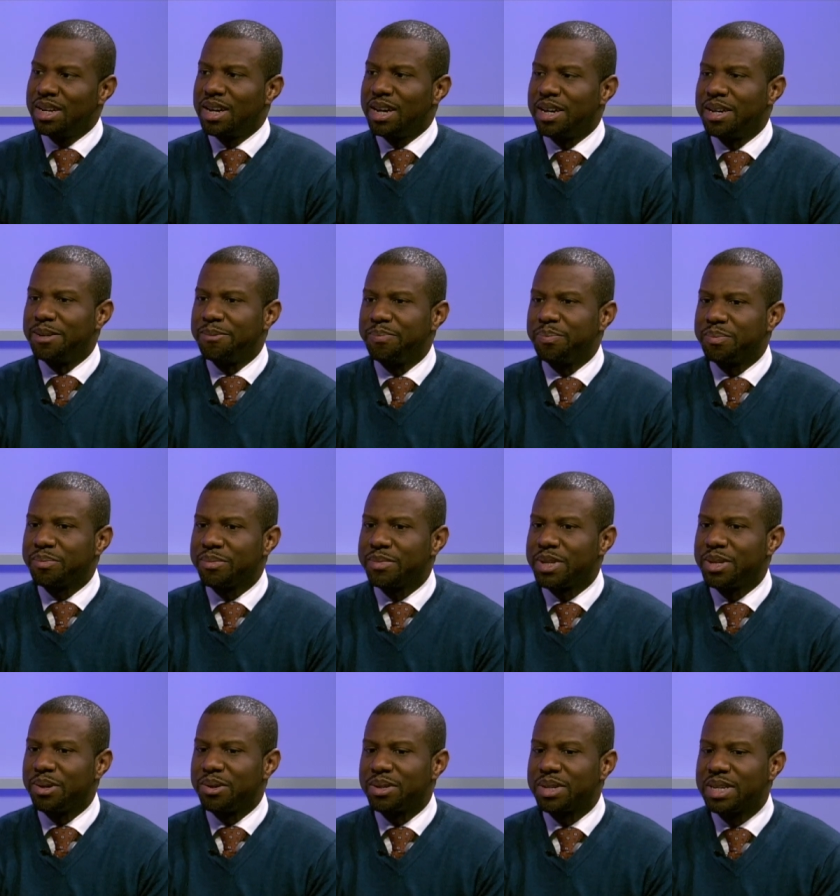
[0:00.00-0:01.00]
Um,
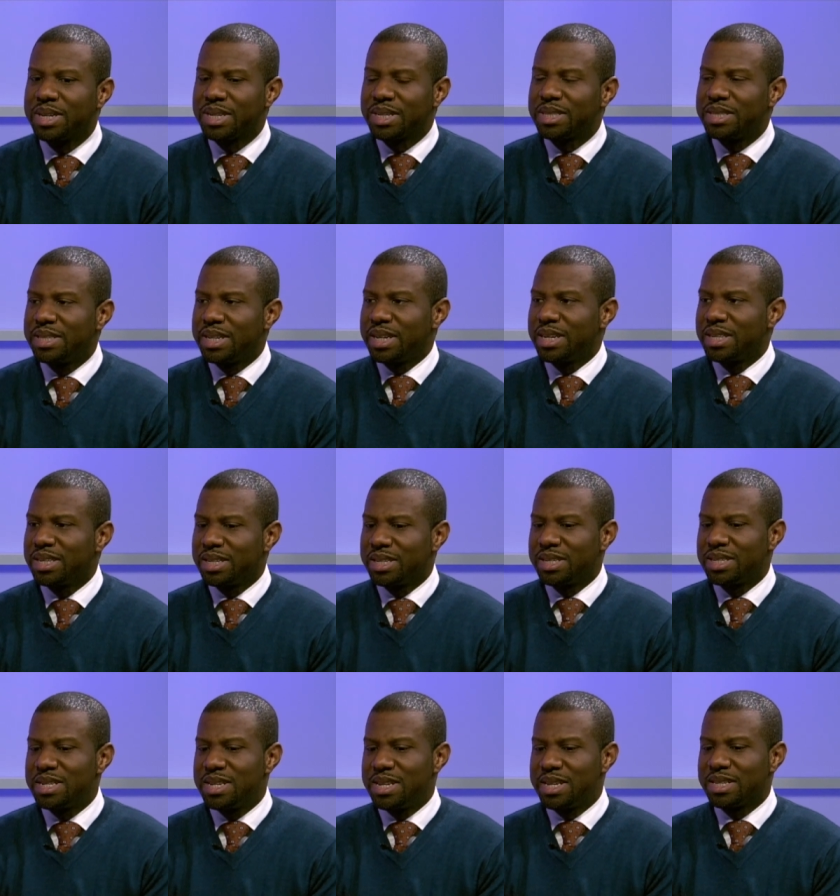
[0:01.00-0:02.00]
you know, good
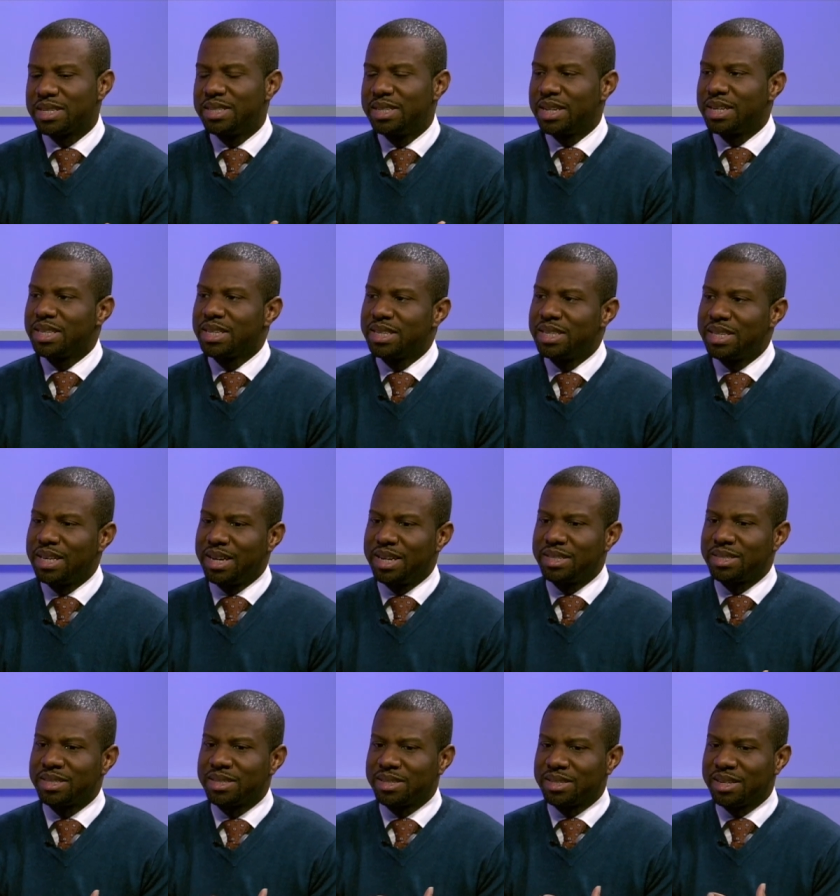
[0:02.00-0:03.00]
data is data
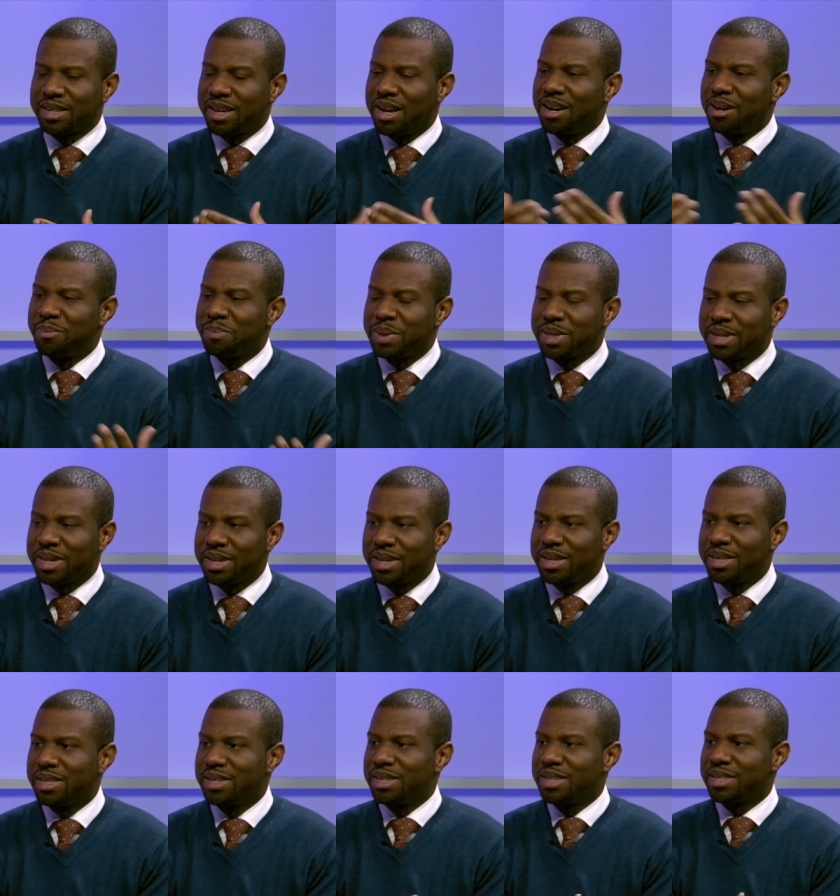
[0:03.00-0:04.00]
that's
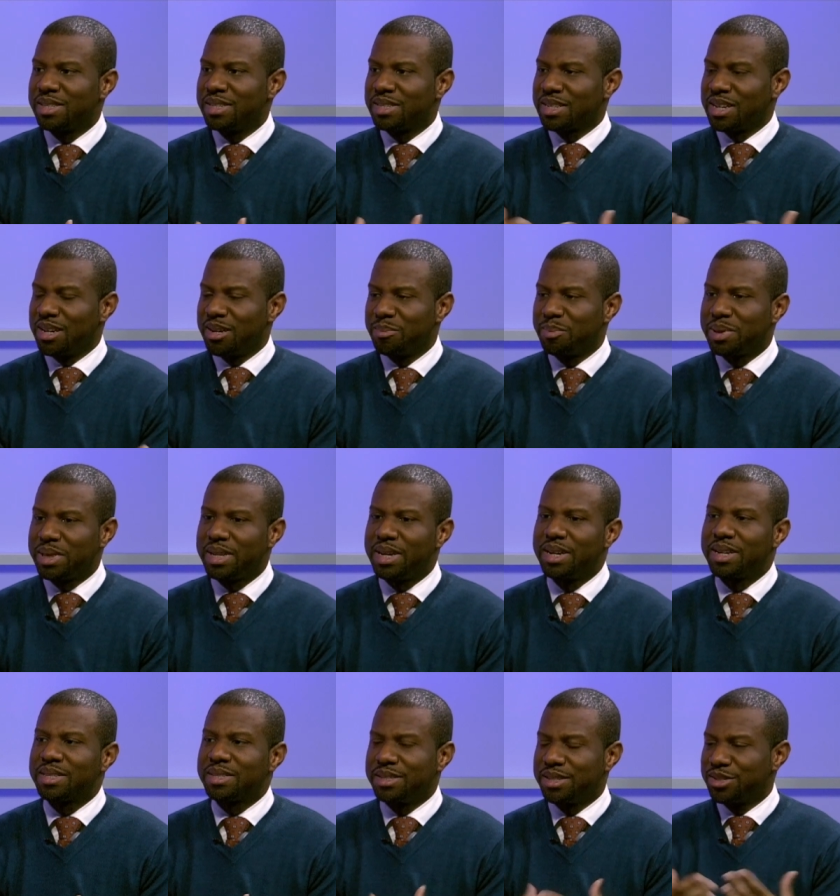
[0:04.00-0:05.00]
complicated, it's
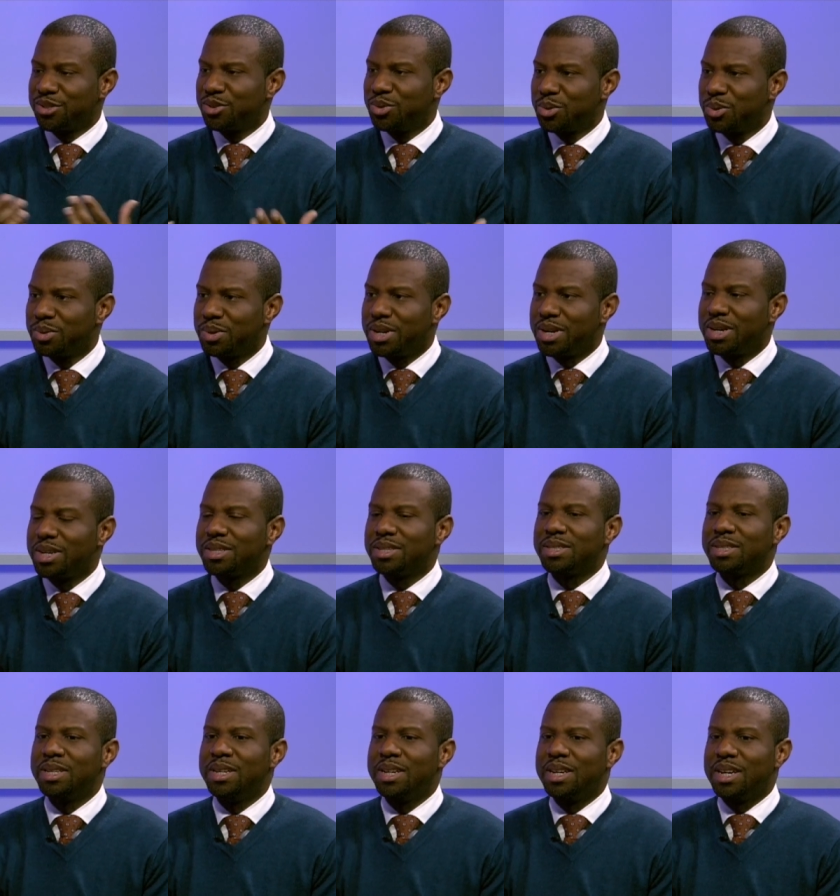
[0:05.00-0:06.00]
complex, it's
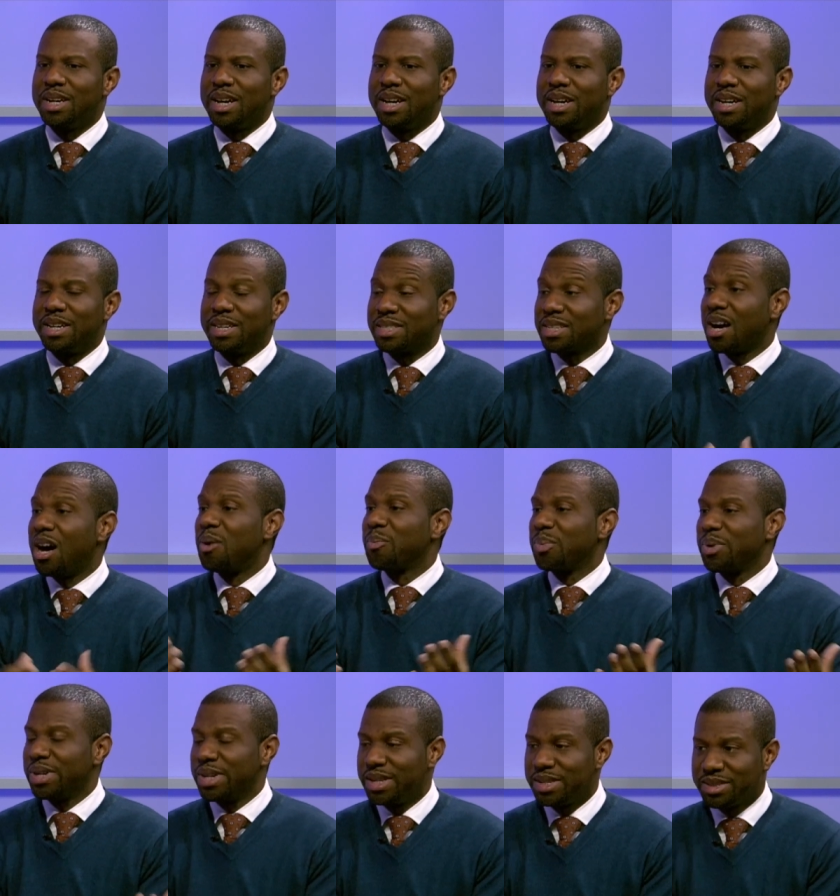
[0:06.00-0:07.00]
nuanced, uh, it's
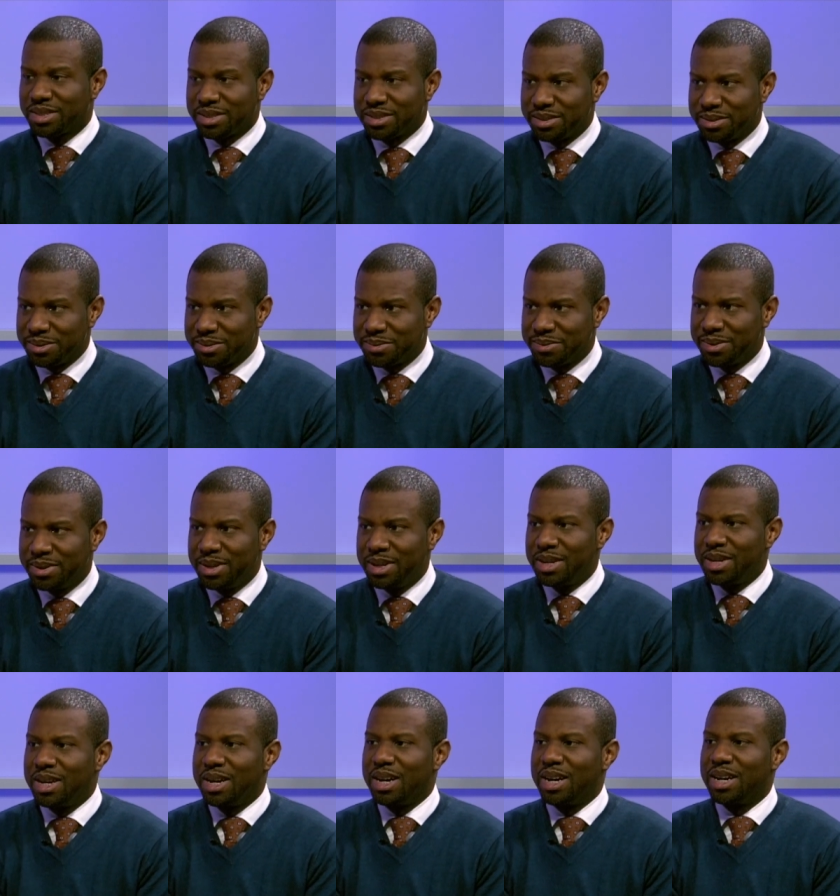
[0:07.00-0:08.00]
comprehensive.
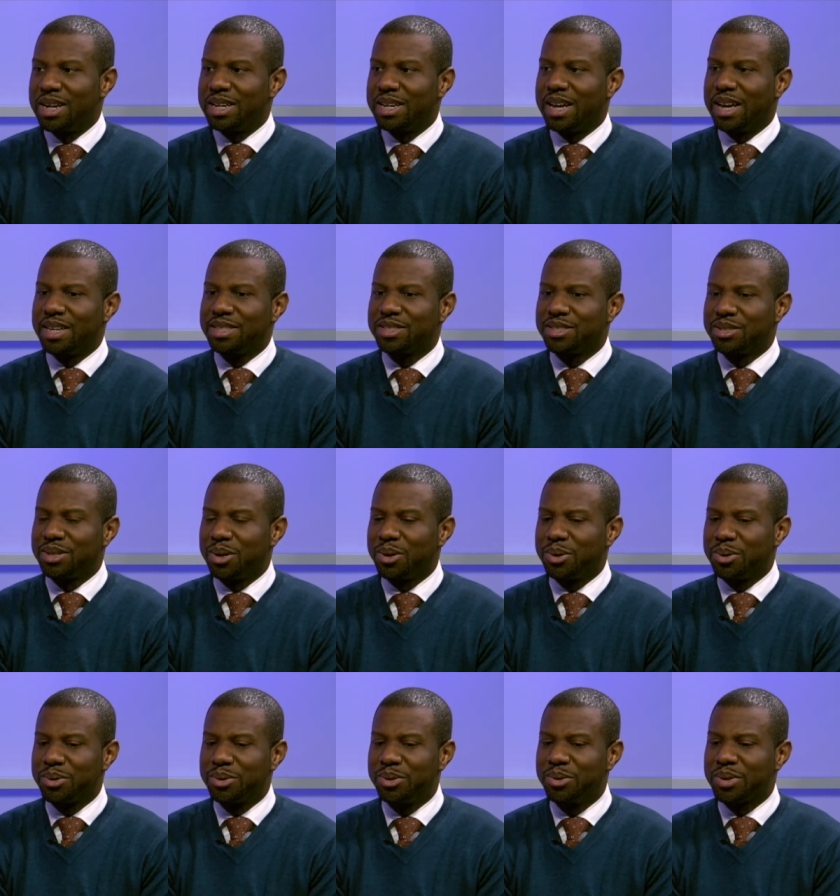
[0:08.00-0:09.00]
Yes. Uh, and
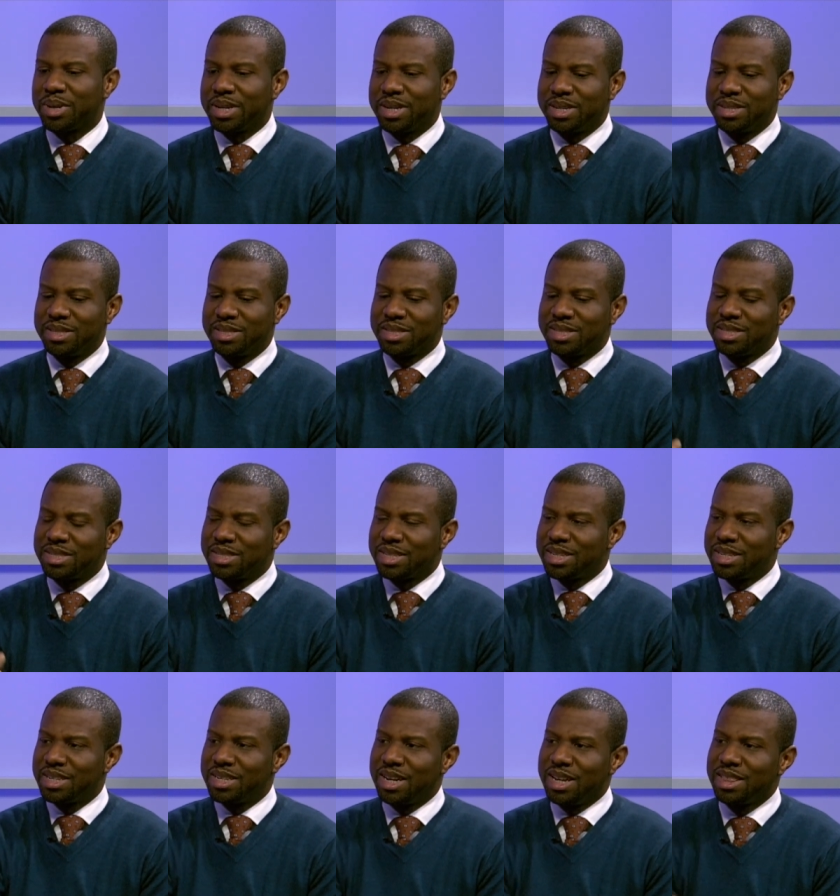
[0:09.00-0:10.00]
so you can
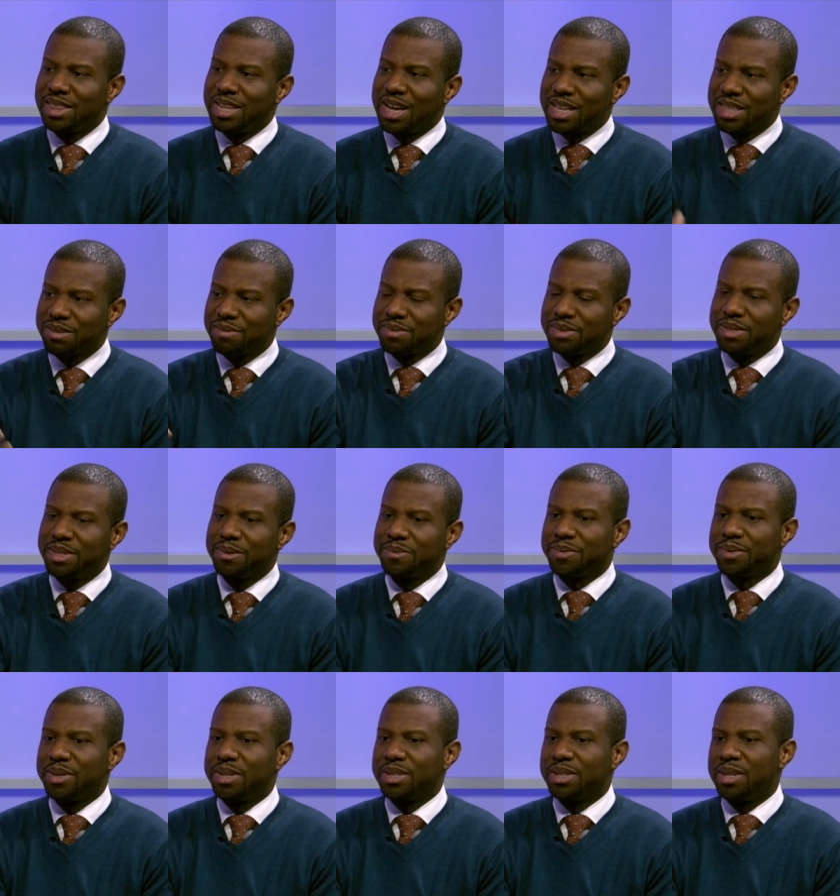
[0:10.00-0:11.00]
see a lot of
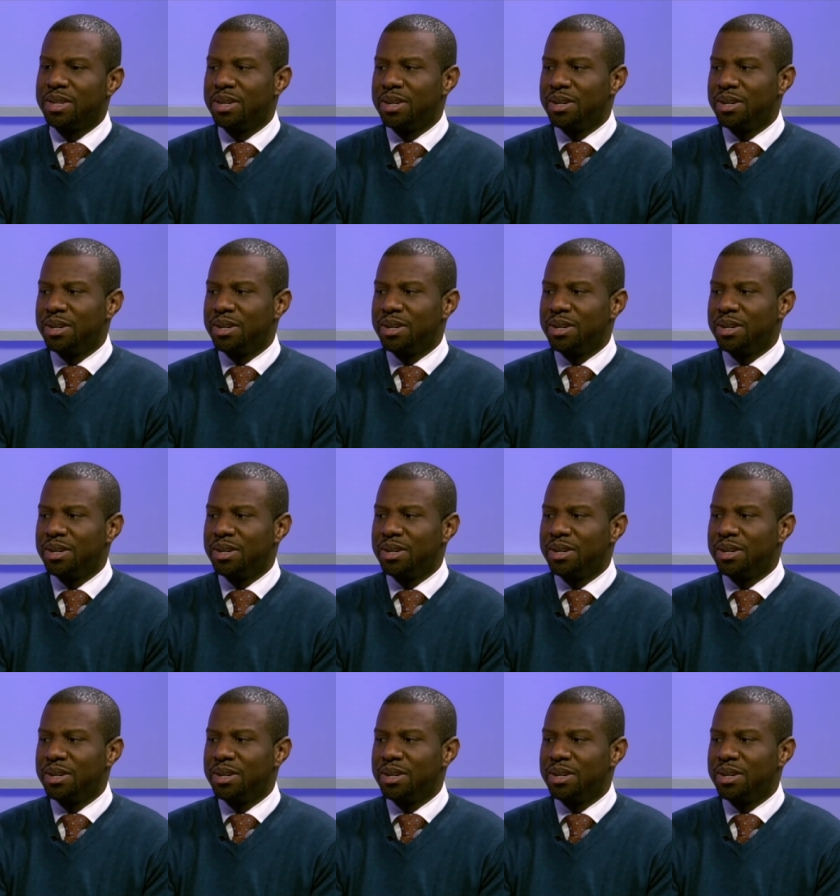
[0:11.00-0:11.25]
different